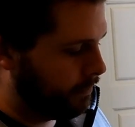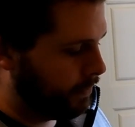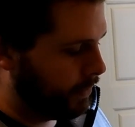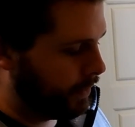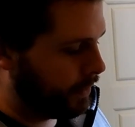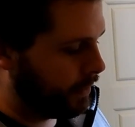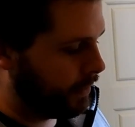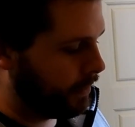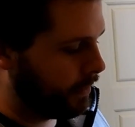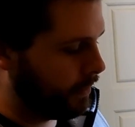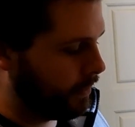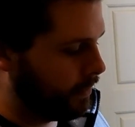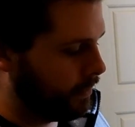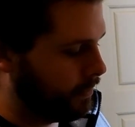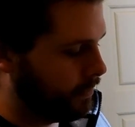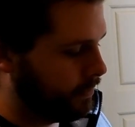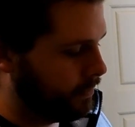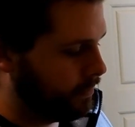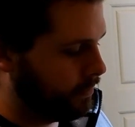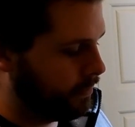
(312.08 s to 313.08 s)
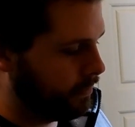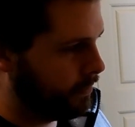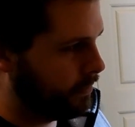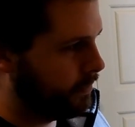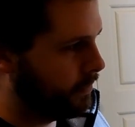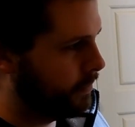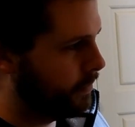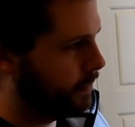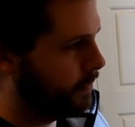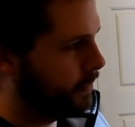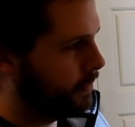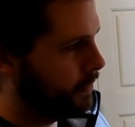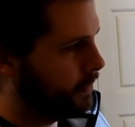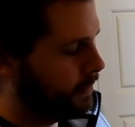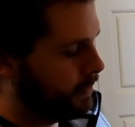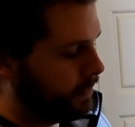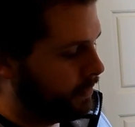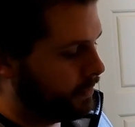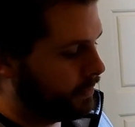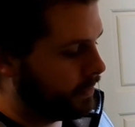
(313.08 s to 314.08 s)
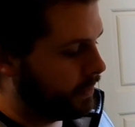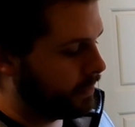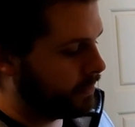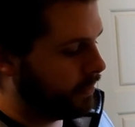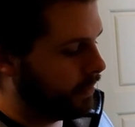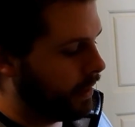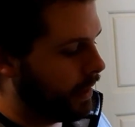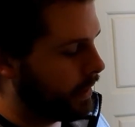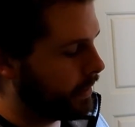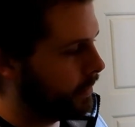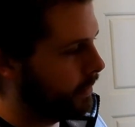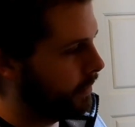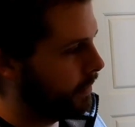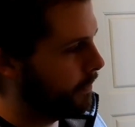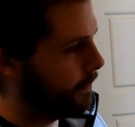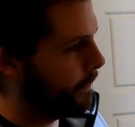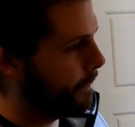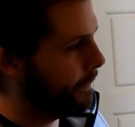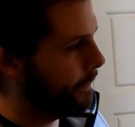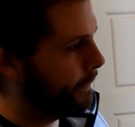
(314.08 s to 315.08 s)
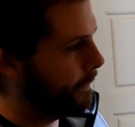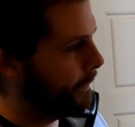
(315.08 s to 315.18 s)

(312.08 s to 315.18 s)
but it says locking.